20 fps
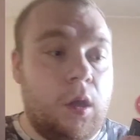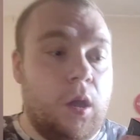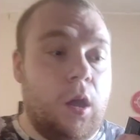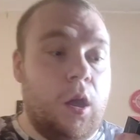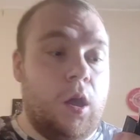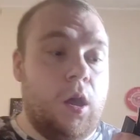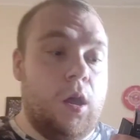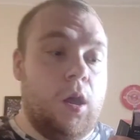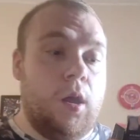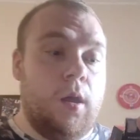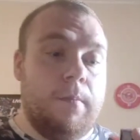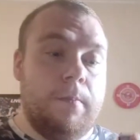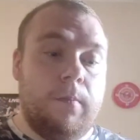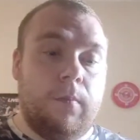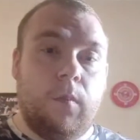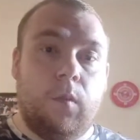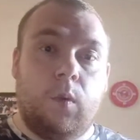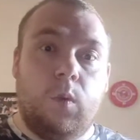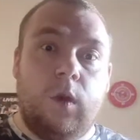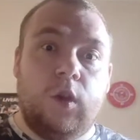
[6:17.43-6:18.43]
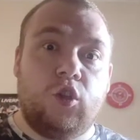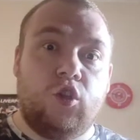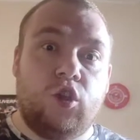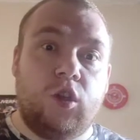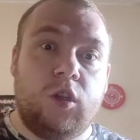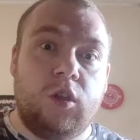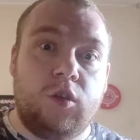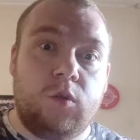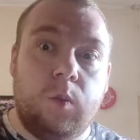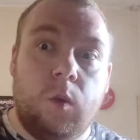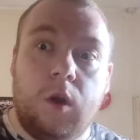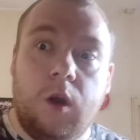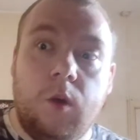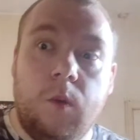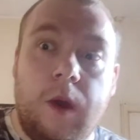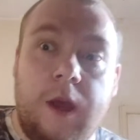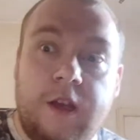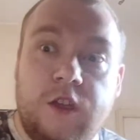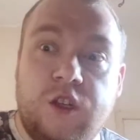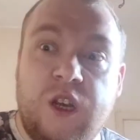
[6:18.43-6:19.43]
which is what I
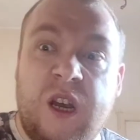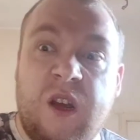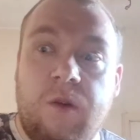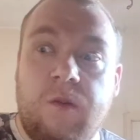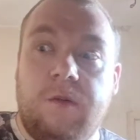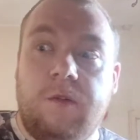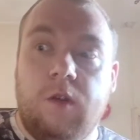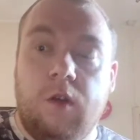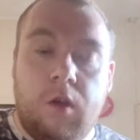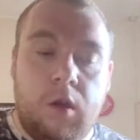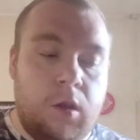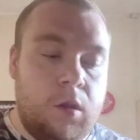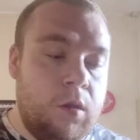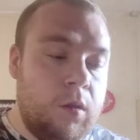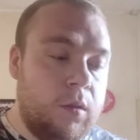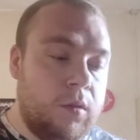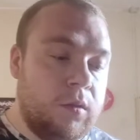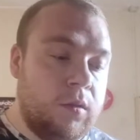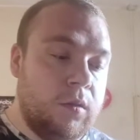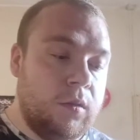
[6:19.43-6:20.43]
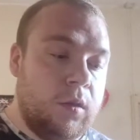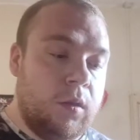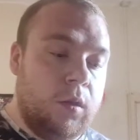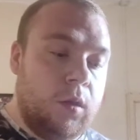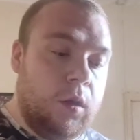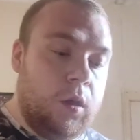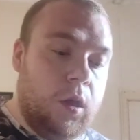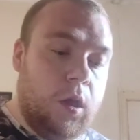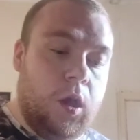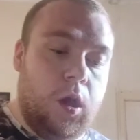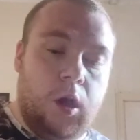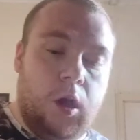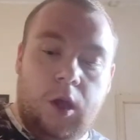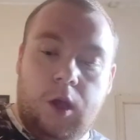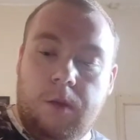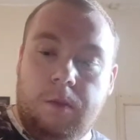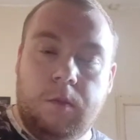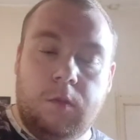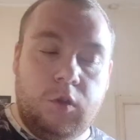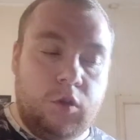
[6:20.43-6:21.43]
went out for.
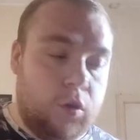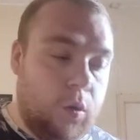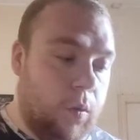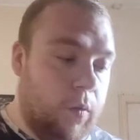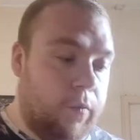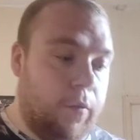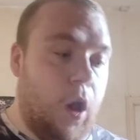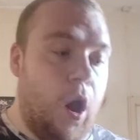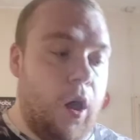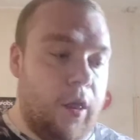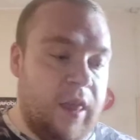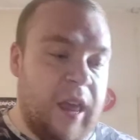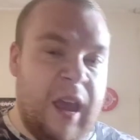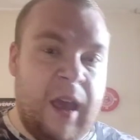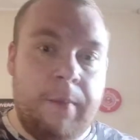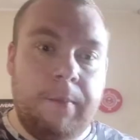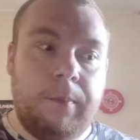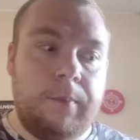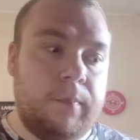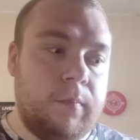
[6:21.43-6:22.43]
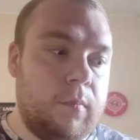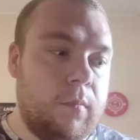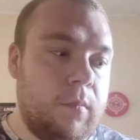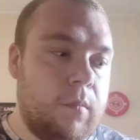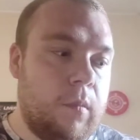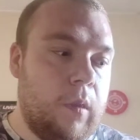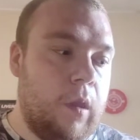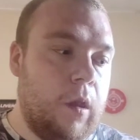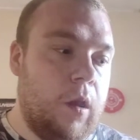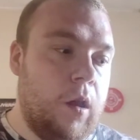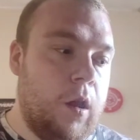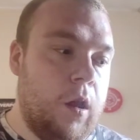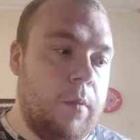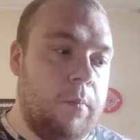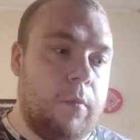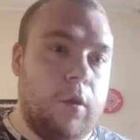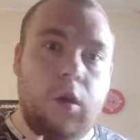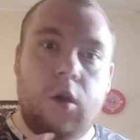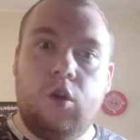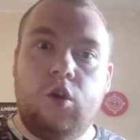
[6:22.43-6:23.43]
So I've got them,
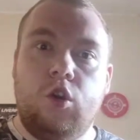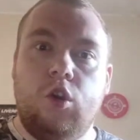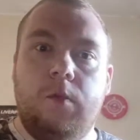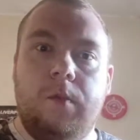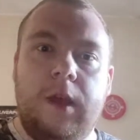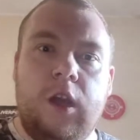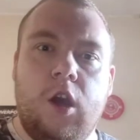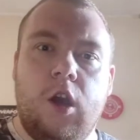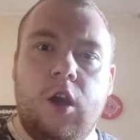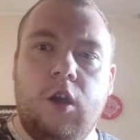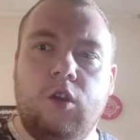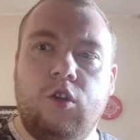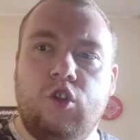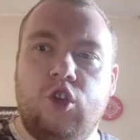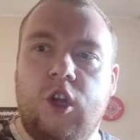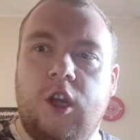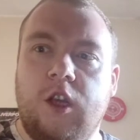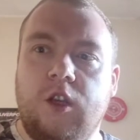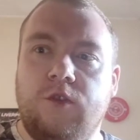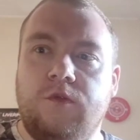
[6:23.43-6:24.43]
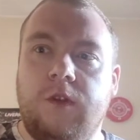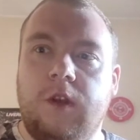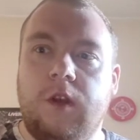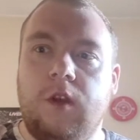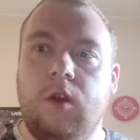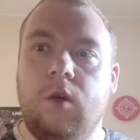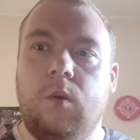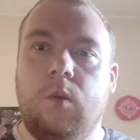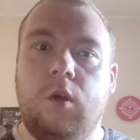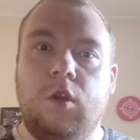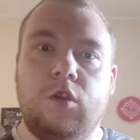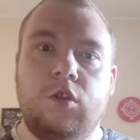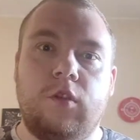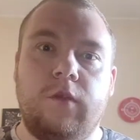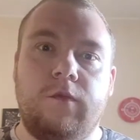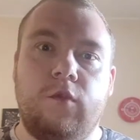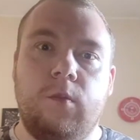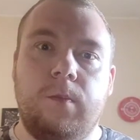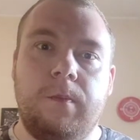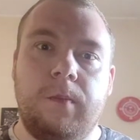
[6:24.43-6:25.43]
I'm going to do my coil change video once
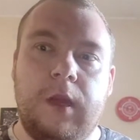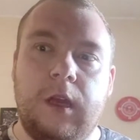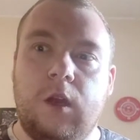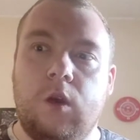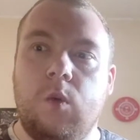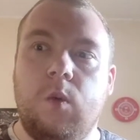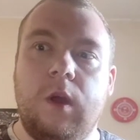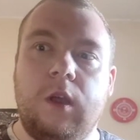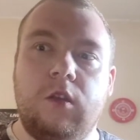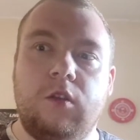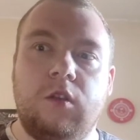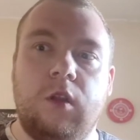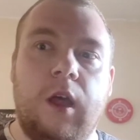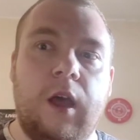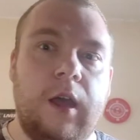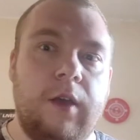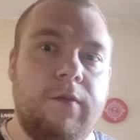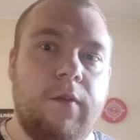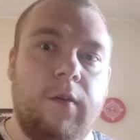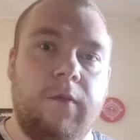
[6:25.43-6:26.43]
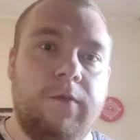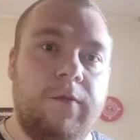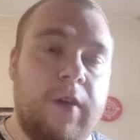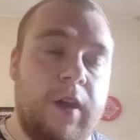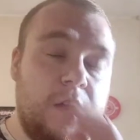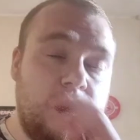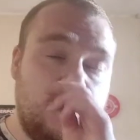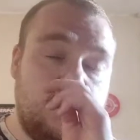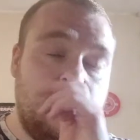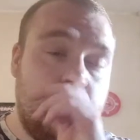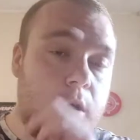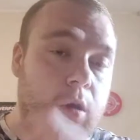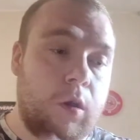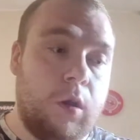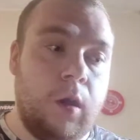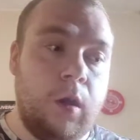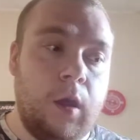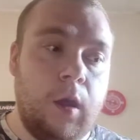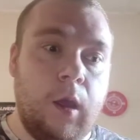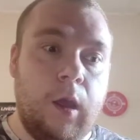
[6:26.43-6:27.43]
I've done my quiz live on
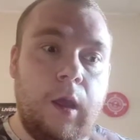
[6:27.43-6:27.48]
Facebook.